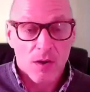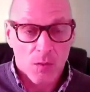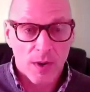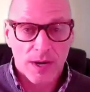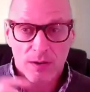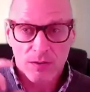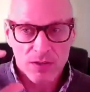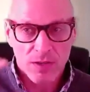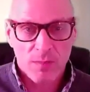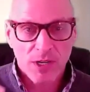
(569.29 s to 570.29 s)
where
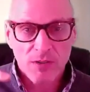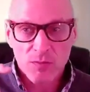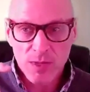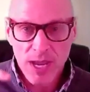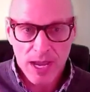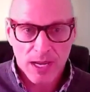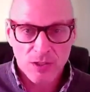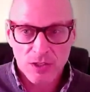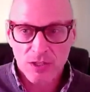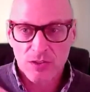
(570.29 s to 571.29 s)
somebody's
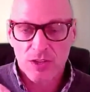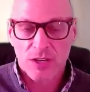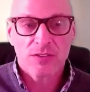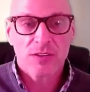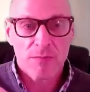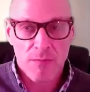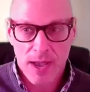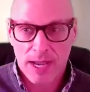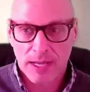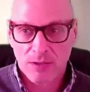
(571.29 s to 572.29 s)
reaction doesn't
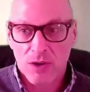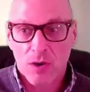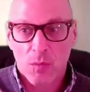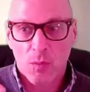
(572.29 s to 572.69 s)
match